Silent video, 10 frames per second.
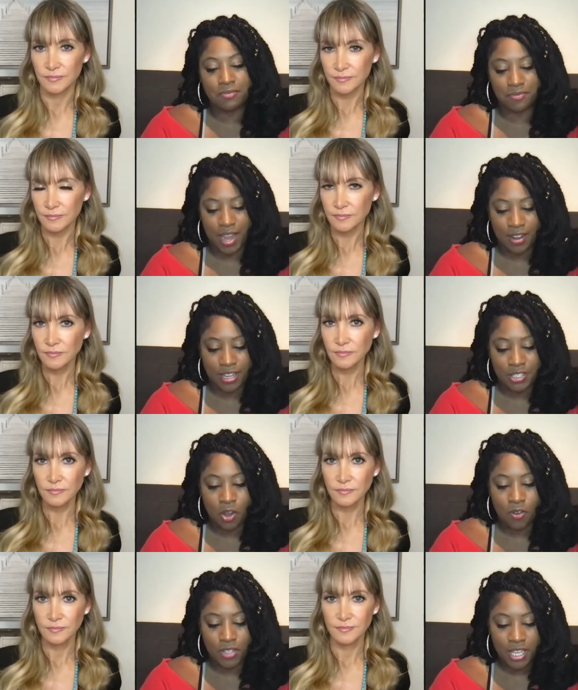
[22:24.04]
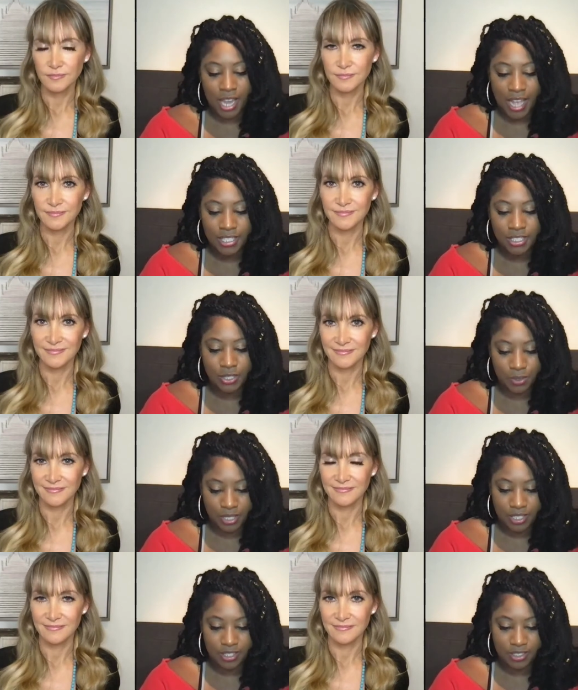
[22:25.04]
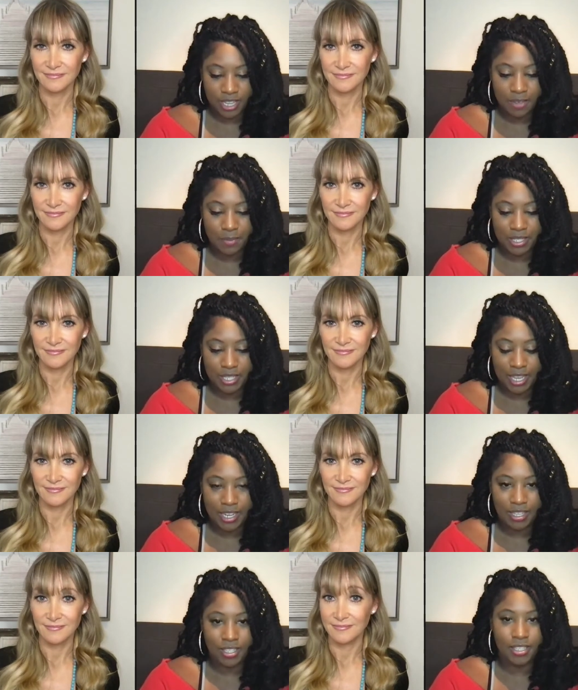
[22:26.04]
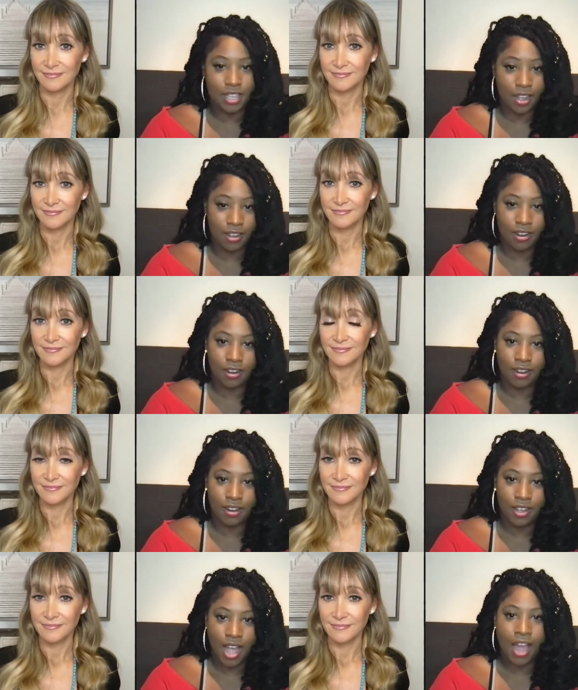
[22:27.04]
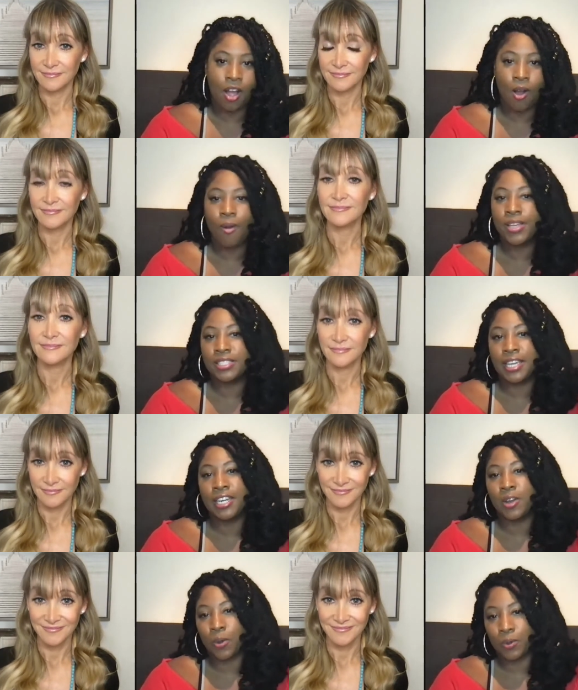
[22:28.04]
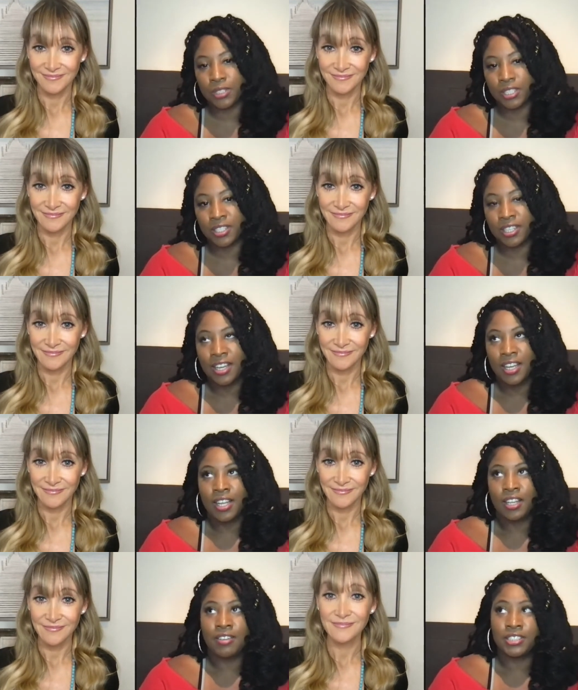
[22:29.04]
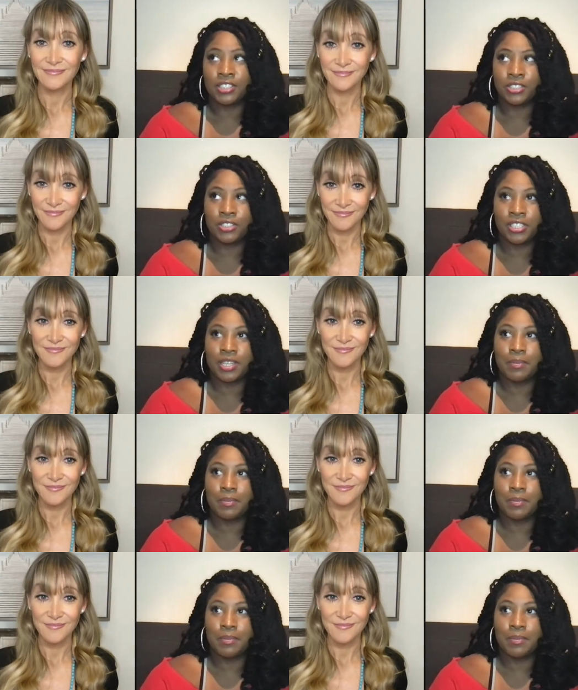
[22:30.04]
Speaker 1: it varies. Over the last two years, I've been dating younger I always dated older. A lot of two